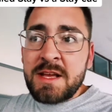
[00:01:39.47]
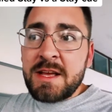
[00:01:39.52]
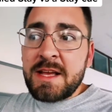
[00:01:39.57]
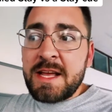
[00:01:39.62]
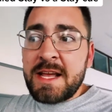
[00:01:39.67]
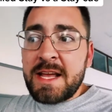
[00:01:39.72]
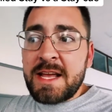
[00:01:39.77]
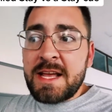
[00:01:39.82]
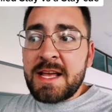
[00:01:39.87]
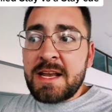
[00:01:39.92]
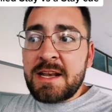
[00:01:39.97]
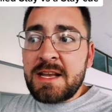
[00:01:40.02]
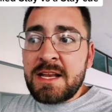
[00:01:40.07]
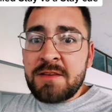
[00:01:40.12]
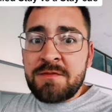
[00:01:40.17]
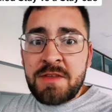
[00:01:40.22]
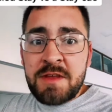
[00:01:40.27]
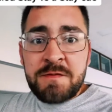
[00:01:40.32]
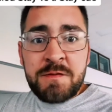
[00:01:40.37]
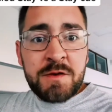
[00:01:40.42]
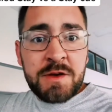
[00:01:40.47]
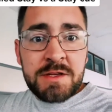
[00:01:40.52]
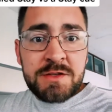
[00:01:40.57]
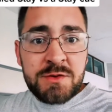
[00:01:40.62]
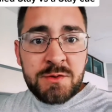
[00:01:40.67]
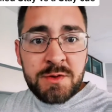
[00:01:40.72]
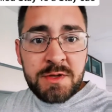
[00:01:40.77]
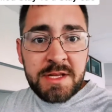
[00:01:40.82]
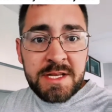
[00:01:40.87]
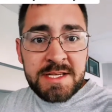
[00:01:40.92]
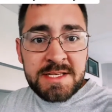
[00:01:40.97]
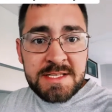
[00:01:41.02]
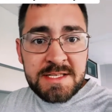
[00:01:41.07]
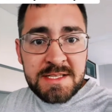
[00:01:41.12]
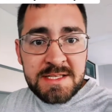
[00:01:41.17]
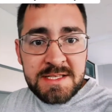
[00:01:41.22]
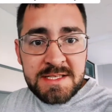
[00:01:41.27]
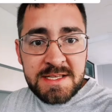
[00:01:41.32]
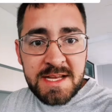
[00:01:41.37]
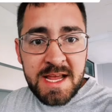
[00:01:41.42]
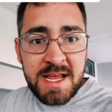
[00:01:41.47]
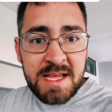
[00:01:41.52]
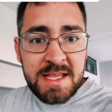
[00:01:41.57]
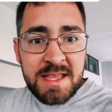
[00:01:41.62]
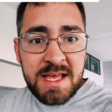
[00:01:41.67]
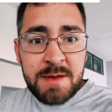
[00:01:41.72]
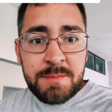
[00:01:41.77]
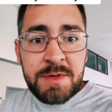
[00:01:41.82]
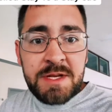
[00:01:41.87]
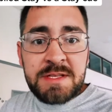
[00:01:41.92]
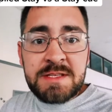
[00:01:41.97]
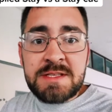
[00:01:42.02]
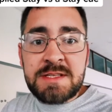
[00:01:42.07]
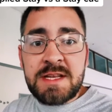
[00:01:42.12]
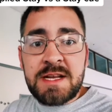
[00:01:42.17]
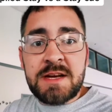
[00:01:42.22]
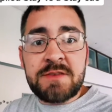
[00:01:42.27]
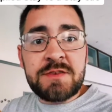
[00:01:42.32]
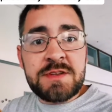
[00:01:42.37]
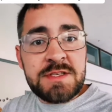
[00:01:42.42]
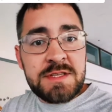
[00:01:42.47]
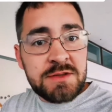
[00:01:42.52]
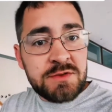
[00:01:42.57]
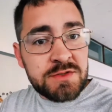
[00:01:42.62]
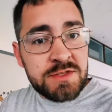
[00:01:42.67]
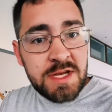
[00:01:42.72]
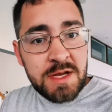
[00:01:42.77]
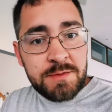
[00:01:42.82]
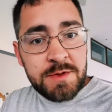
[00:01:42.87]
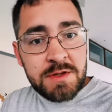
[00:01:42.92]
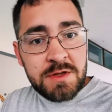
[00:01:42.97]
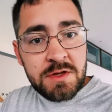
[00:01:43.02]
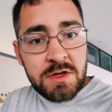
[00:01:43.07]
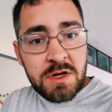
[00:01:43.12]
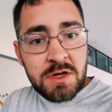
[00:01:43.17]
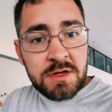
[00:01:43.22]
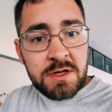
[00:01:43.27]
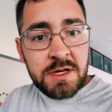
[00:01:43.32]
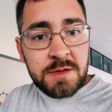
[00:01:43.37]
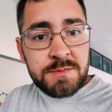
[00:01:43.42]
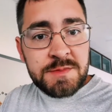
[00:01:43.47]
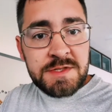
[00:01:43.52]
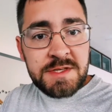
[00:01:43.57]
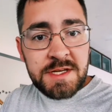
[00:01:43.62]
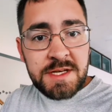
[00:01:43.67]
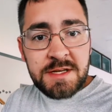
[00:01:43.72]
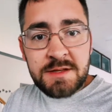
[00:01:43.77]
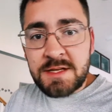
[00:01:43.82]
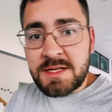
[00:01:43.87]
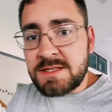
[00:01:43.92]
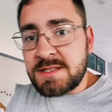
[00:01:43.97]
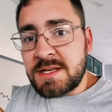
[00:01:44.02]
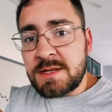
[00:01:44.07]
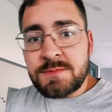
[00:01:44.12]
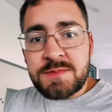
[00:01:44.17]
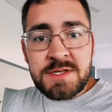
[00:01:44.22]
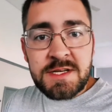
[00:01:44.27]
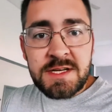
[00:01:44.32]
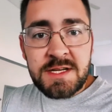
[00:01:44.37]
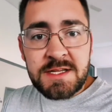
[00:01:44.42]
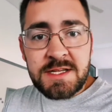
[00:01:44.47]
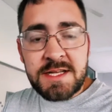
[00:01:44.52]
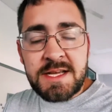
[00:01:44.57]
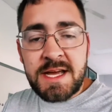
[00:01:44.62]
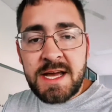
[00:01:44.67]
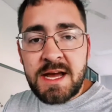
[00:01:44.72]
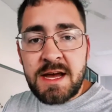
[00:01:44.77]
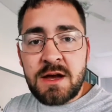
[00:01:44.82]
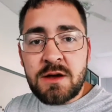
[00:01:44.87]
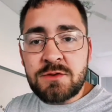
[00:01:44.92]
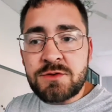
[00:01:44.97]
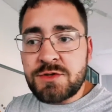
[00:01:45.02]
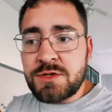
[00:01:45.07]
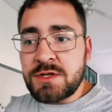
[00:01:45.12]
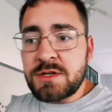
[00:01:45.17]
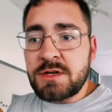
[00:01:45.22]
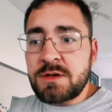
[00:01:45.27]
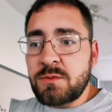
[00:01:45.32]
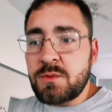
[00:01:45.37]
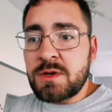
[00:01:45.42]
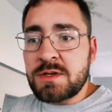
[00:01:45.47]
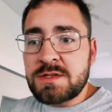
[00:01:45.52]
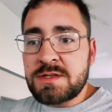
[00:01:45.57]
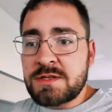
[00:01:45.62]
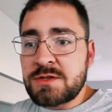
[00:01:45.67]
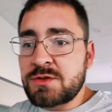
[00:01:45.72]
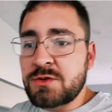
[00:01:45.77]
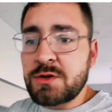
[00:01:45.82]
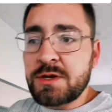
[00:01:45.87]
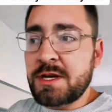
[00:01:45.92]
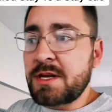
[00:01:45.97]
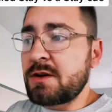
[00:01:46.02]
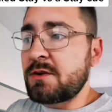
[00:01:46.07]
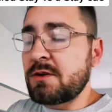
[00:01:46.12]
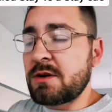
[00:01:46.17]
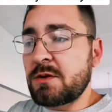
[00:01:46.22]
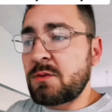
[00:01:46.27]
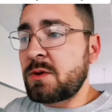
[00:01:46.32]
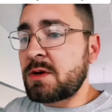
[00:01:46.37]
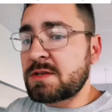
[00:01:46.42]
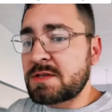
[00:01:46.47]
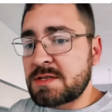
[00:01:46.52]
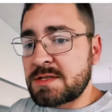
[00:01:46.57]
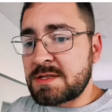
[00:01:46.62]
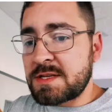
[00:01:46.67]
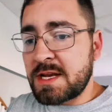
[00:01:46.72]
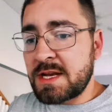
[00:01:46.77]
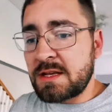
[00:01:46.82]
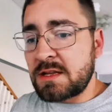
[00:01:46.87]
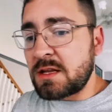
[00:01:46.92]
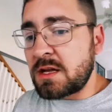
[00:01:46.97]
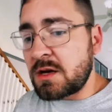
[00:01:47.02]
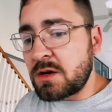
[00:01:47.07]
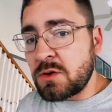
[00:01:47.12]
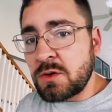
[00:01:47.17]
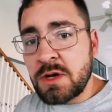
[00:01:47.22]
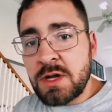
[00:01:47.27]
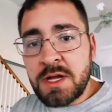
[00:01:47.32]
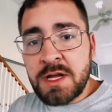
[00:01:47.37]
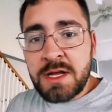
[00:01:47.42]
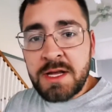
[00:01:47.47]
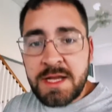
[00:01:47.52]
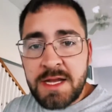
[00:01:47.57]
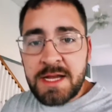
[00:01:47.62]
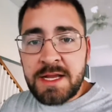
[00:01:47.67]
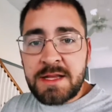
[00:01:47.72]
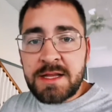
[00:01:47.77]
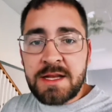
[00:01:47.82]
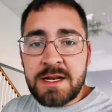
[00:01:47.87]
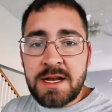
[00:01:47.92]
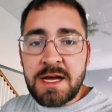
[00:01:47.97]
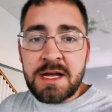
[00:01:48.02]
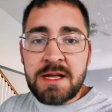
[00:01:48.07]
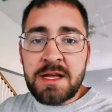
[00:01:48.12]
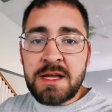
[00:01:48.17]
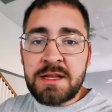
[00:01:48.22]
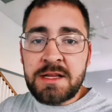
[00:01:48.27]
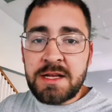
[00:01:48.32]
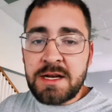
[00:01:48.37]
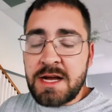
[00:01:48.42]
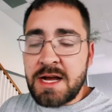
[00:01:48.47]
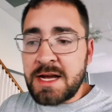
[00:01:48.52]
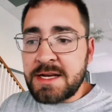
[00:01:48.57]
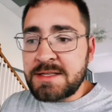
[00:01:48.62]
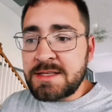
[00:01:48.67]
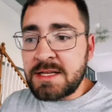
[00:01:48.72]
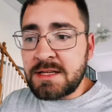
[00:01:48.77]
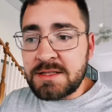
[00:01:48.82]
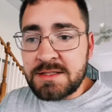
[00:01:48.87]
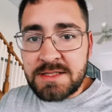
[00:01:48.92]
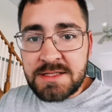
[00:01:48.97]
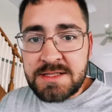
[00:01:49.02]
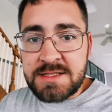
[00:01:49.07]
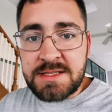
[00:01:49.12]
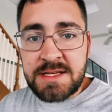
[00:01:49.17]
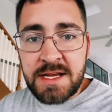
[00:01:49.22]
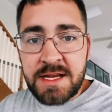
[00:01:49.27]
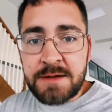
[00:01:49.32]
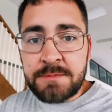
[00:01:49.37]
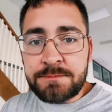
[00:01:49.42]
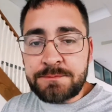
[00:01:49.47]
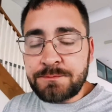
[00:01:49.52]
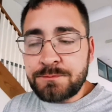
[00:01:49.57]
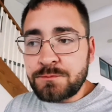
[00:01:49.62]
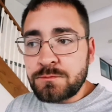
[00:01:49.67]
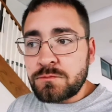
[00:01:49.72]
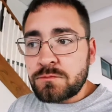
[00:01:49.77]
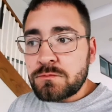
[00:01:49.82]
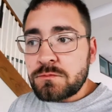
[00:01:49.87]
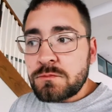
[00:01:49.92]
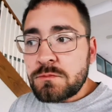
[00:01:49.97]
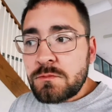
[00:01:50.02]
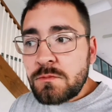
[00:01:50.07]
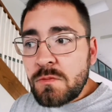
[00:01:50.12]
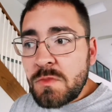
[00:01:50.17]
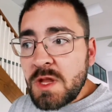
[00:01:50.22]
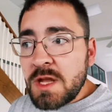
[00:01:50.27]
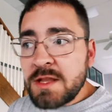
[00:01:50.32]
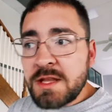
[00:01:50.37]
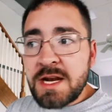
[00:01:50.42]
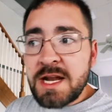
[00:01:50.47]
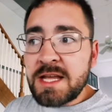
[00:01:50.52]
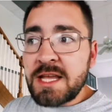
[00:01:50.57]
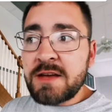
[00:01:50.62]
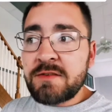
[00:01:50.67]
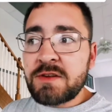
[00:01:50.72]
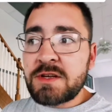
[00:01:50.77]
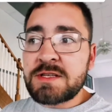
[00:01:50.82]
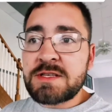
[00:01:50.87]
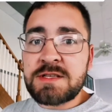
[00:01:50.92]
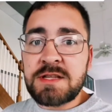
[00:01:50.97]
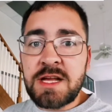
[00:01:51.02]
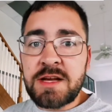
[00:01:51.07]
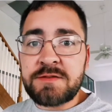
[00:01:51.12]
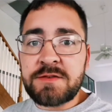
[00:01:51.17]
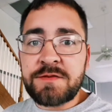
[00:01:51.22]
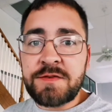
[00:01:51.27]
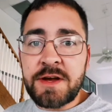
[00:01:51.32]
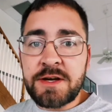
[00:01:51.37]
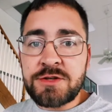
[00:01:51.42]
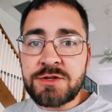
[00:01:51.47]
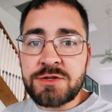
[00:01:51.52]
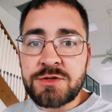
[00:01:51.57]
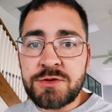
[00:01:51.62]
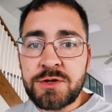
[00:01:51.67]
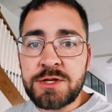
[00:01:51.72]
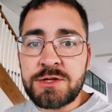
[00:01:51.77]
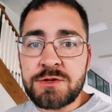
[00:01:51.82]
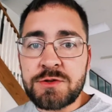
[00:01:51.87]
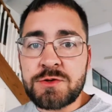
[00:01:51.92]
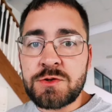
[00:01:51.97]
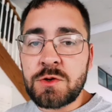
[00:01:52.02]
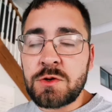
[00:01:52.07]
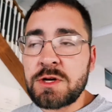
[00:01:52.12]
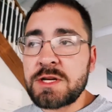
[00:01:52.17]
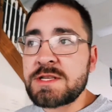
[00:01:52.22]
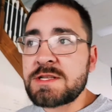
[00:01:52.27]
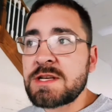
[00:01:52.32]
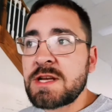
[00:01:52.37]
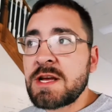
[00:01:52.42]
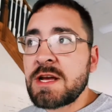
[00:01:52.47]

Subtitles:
And if they forget to release the stay, that means that every single time that the dog comes in, let's say I'm sitting at the couch and it wants to treat or it wants to say hello, and then I tell it to sit, and then I give it its love, affection, treats, or toys,